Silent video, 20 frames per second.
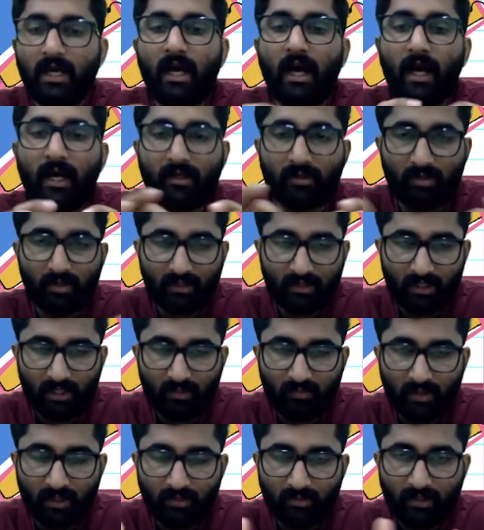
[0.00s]
are not
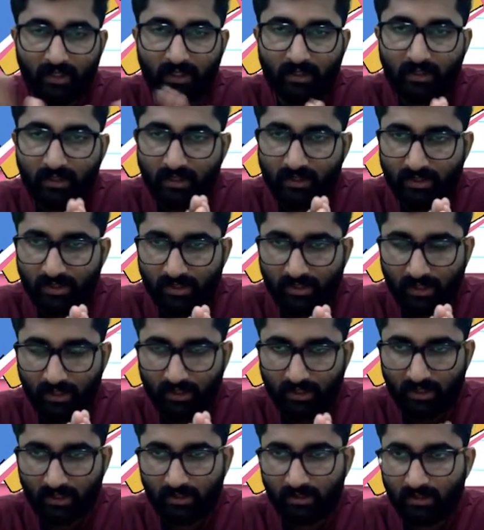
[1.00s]
required to take the
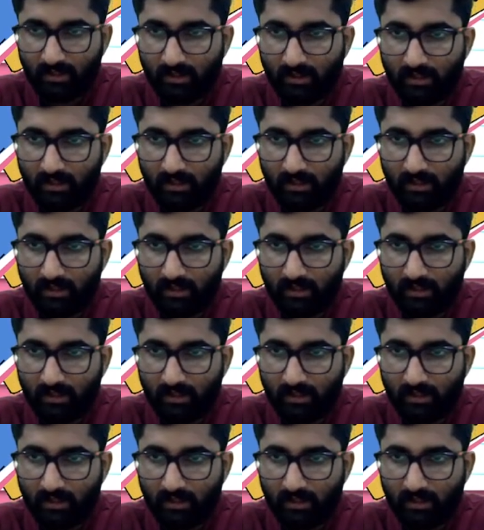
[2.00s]
registration.